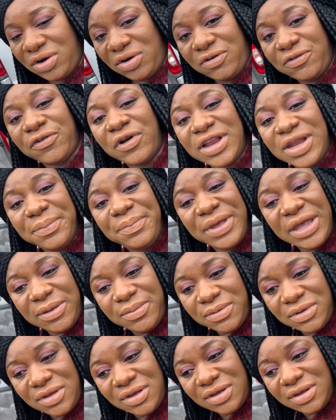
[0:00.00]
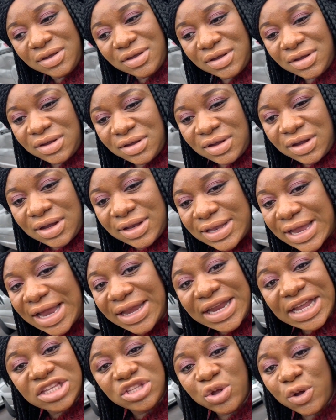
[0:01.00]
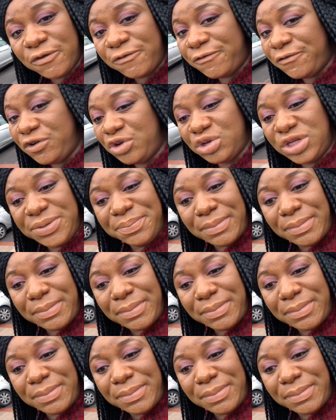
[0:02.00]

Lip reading: for the baby. That there is no fluid